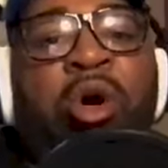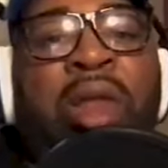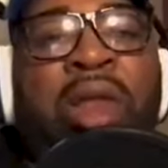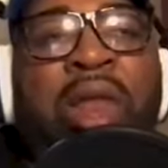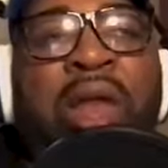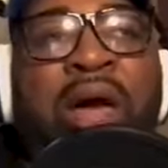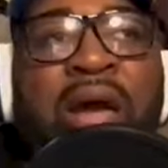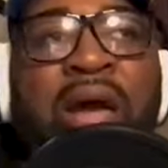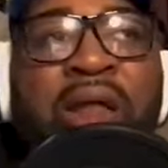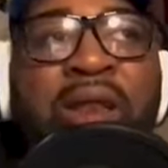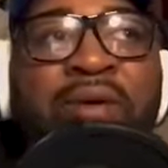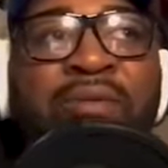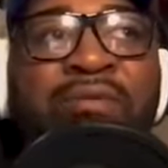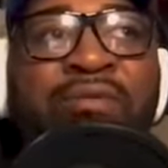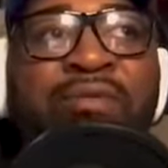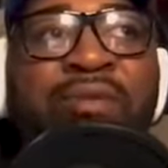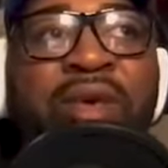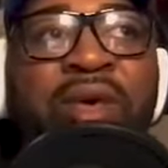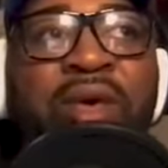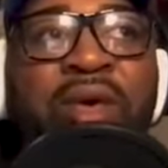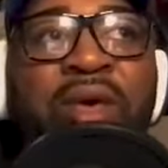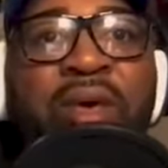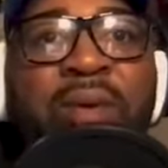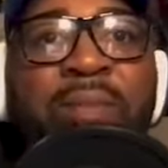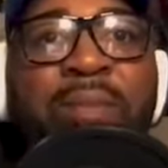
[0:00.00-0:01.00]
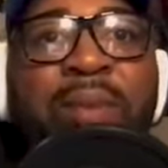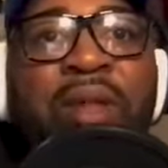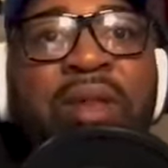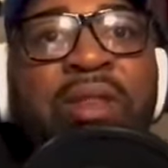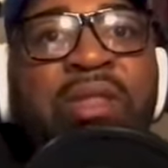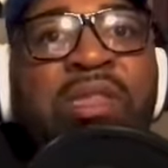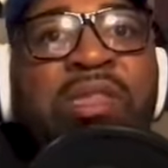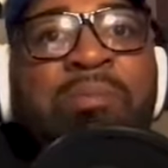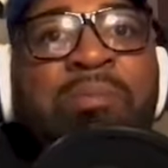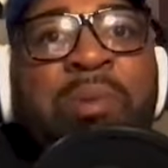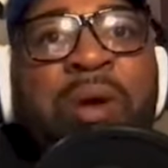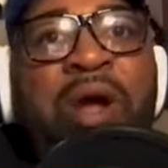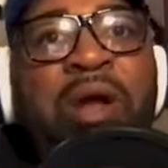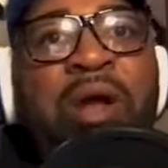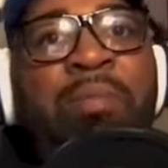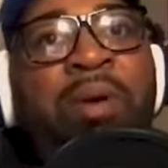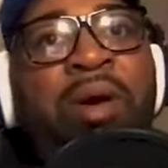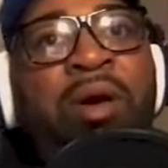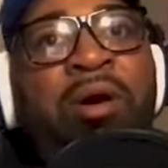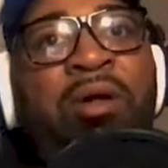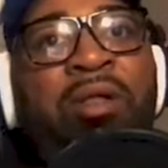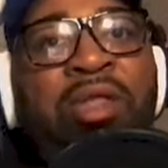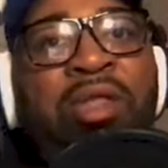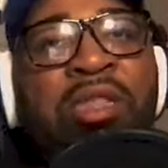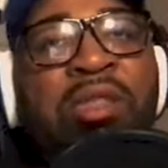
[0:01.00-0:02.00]
line of being inspired by
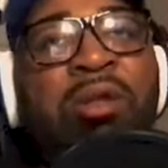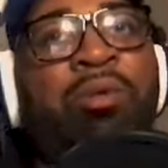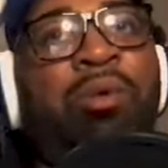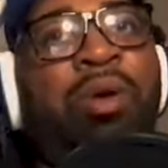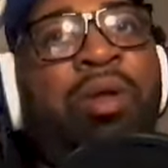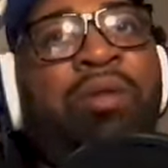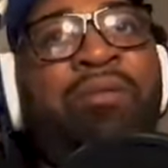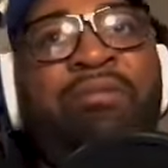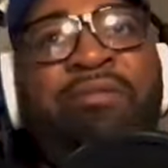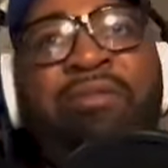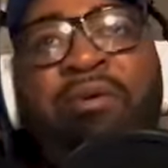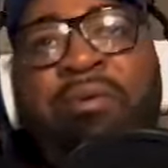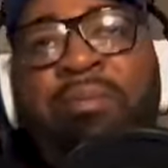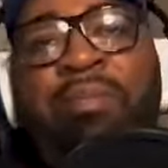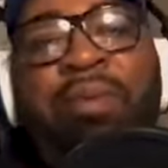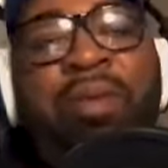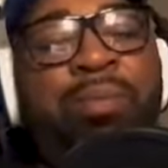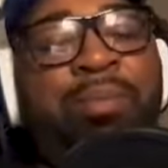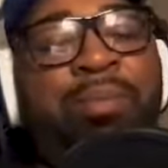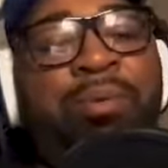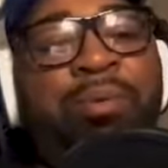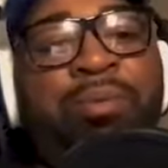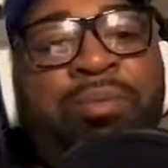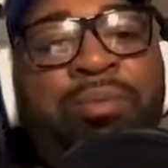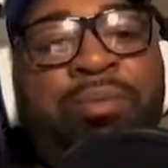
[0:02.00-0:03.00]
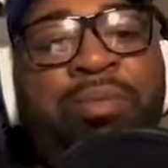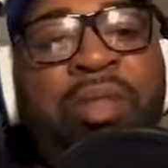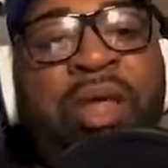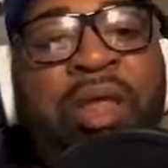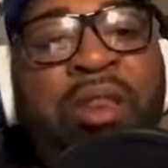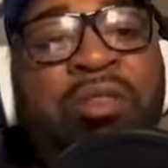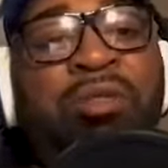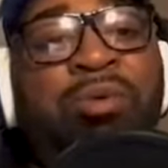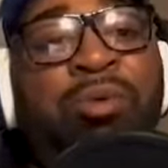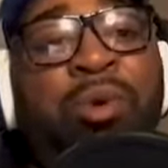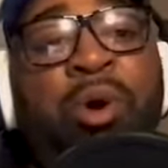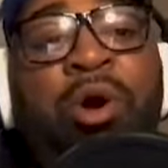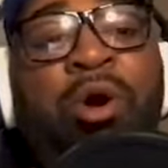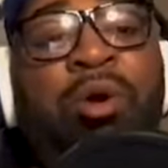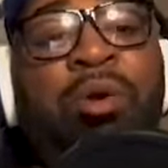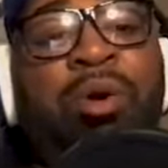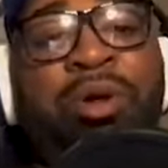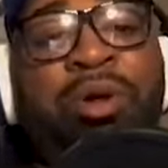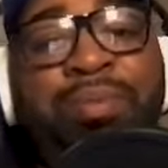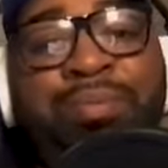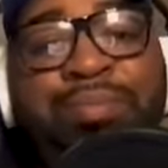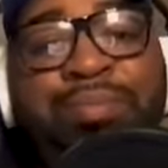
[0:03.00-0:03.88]
all these great film people that do horror.